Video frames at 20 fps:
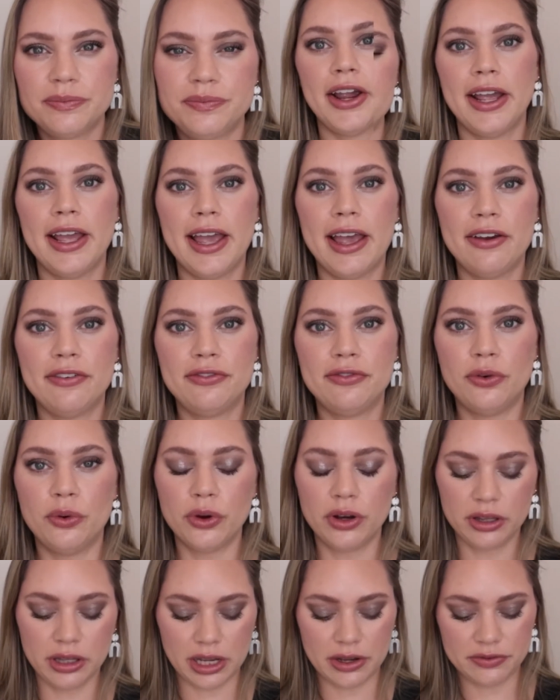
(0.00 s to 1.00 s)
All right, I have
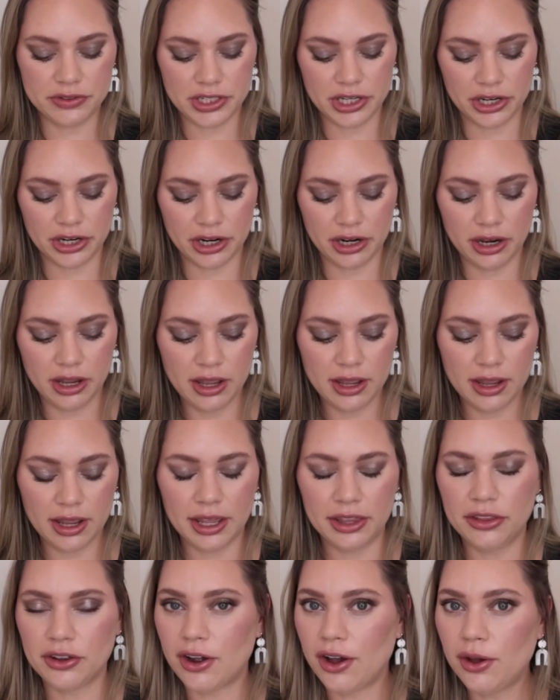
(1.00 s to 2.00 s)
4 left here,
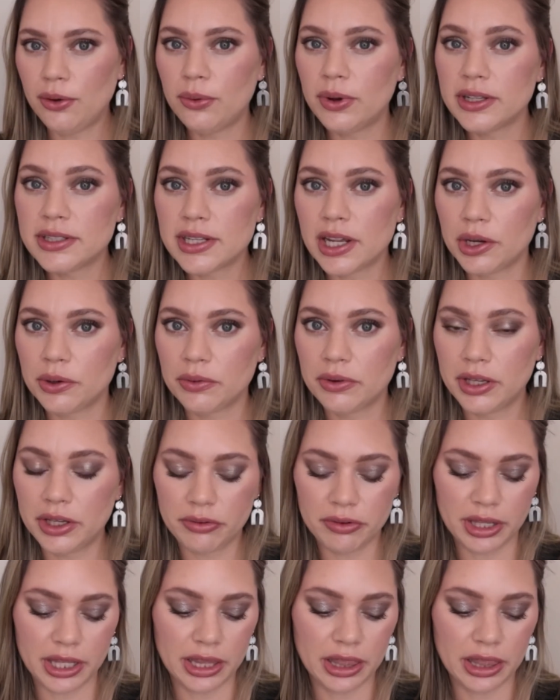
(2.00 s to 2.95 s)
and they're all ones I really